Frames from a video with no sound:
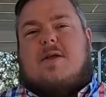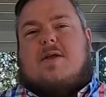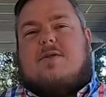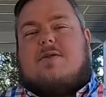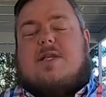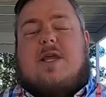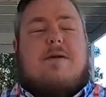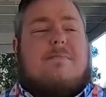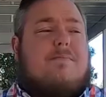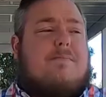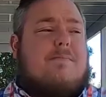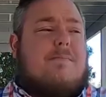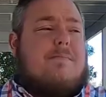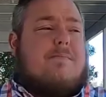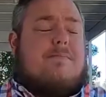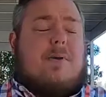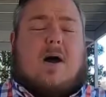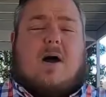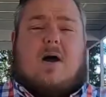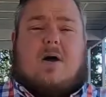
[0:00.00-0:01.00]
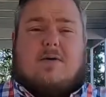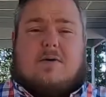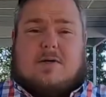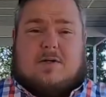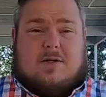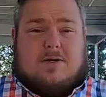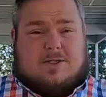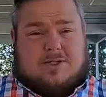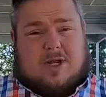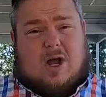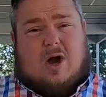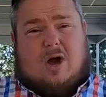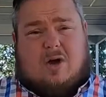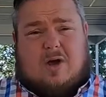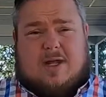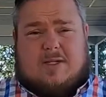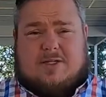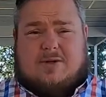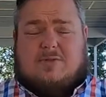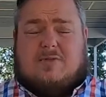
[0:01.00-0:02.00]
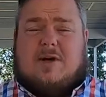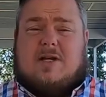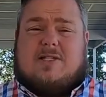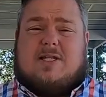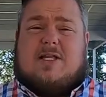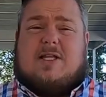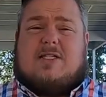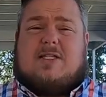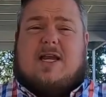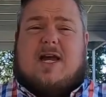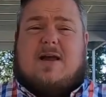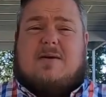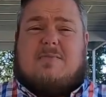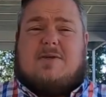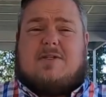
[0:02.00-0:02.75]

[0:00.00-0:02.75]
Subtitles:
See, Paul, or Saul as it was at the time,